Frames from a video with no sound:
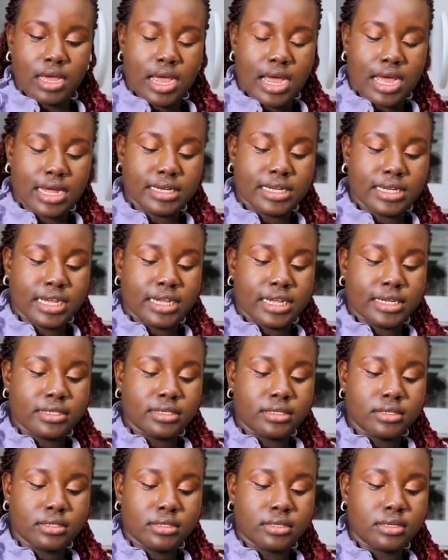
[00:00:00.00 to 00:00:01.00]
And
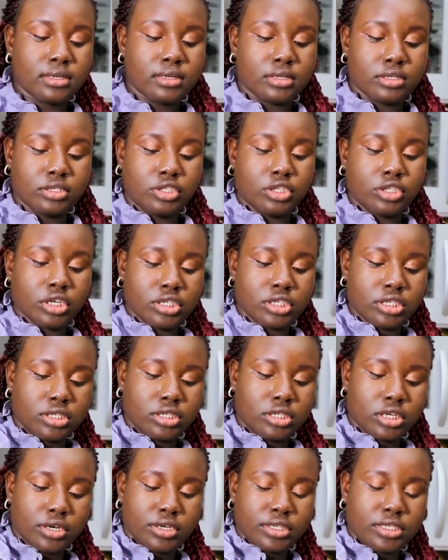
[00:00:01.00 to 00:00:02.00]
then just
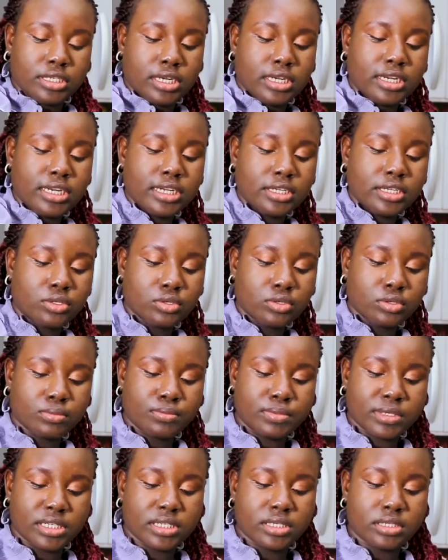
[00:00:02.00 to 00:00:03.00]
stir it a little
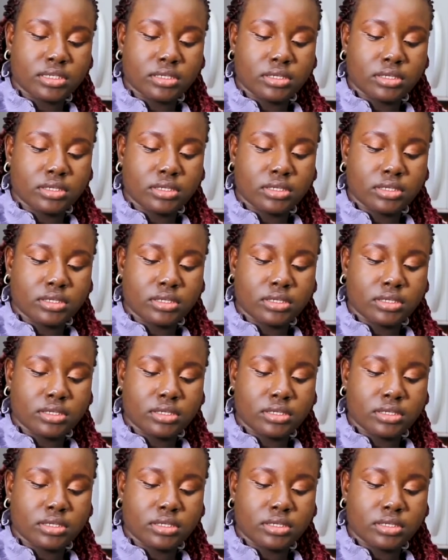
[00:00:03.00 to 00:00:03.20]
bit.